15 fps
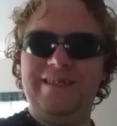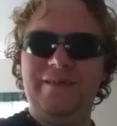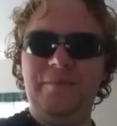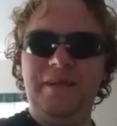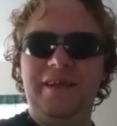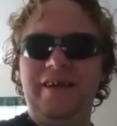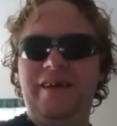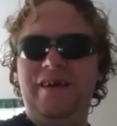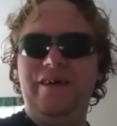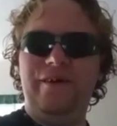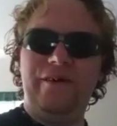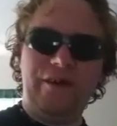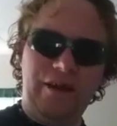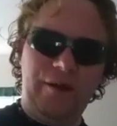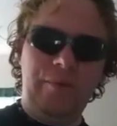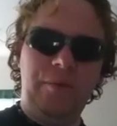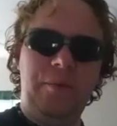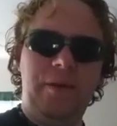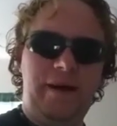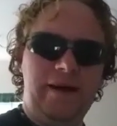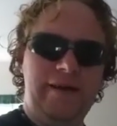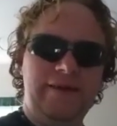needs to be done, or a couple
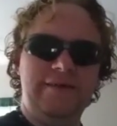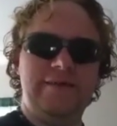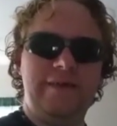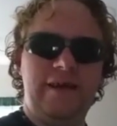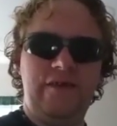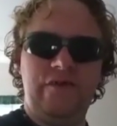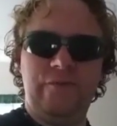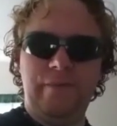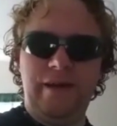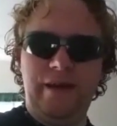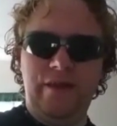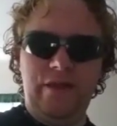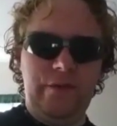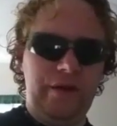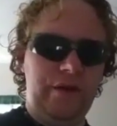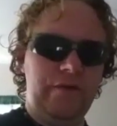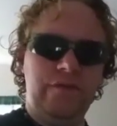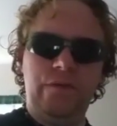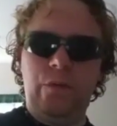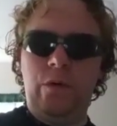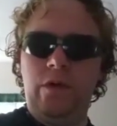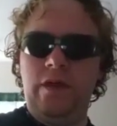piles out of my 3 or
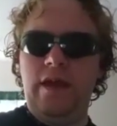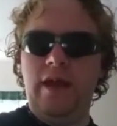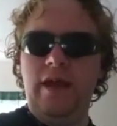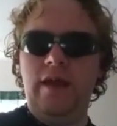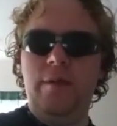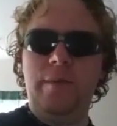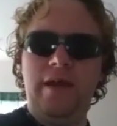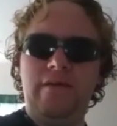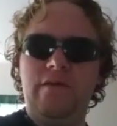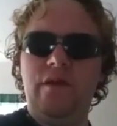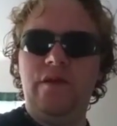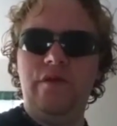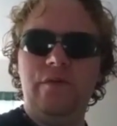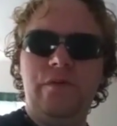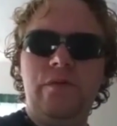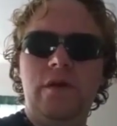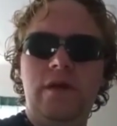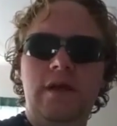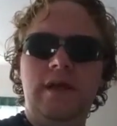4 that I end up having to do